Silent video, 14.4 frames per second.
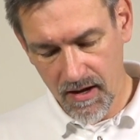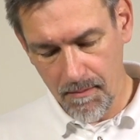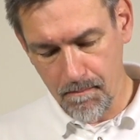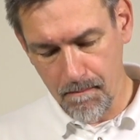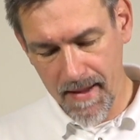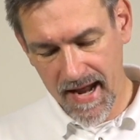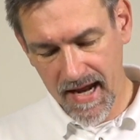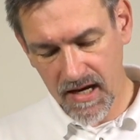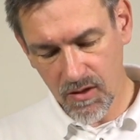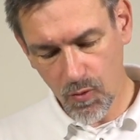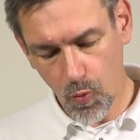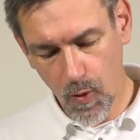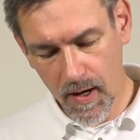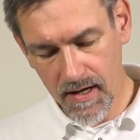
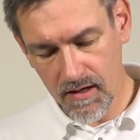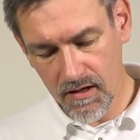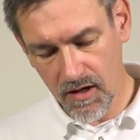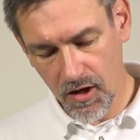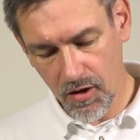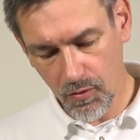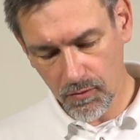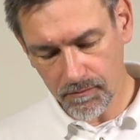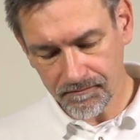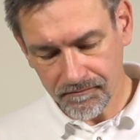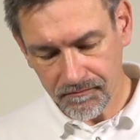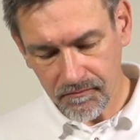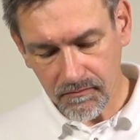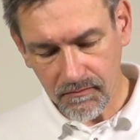main window.
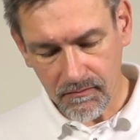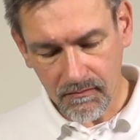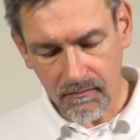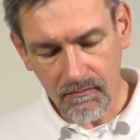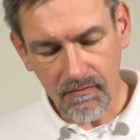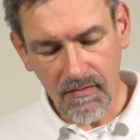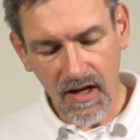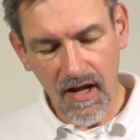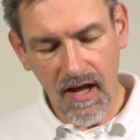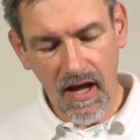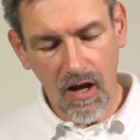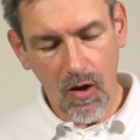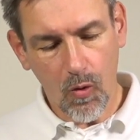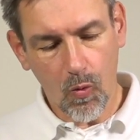
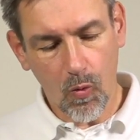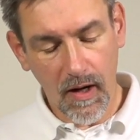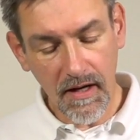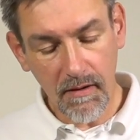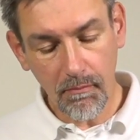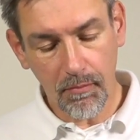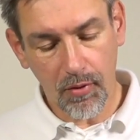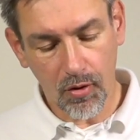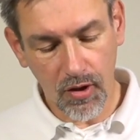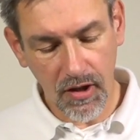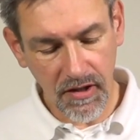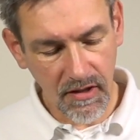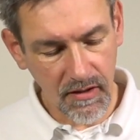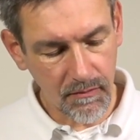One
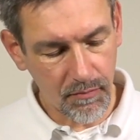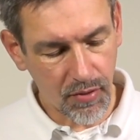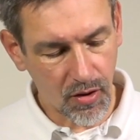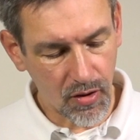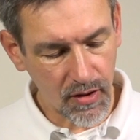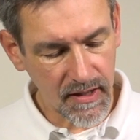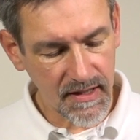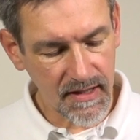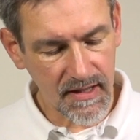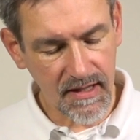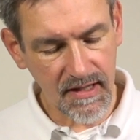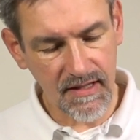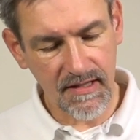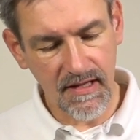important point
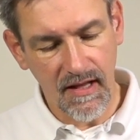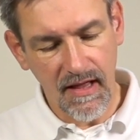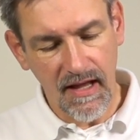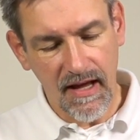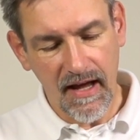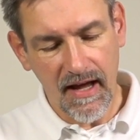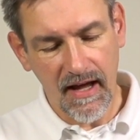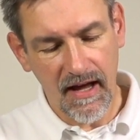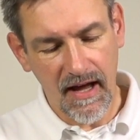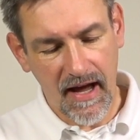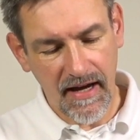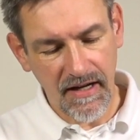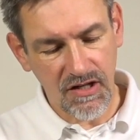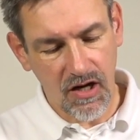is
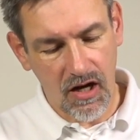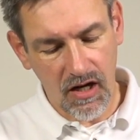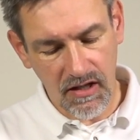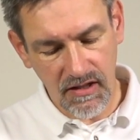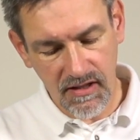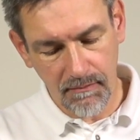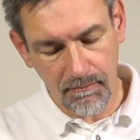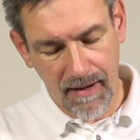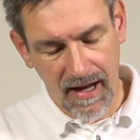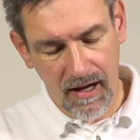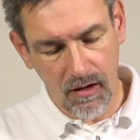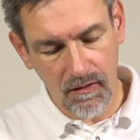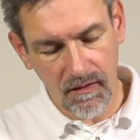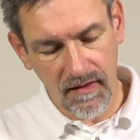I talked
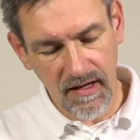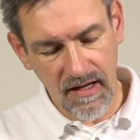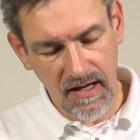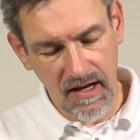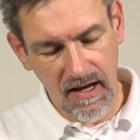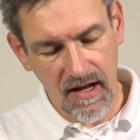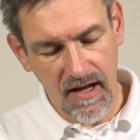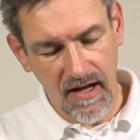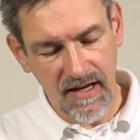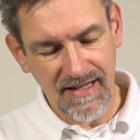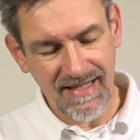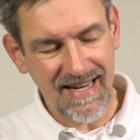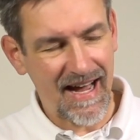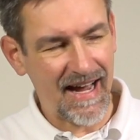about the
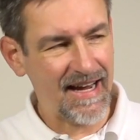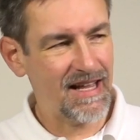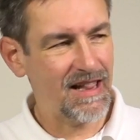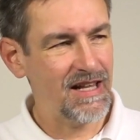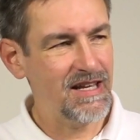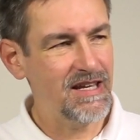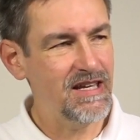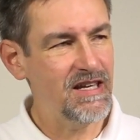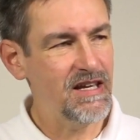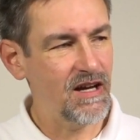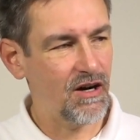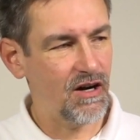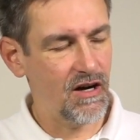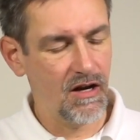dial
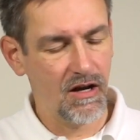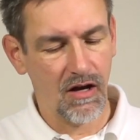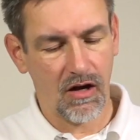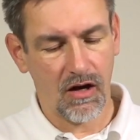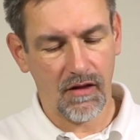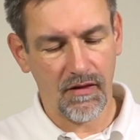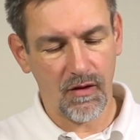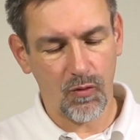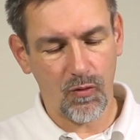here on the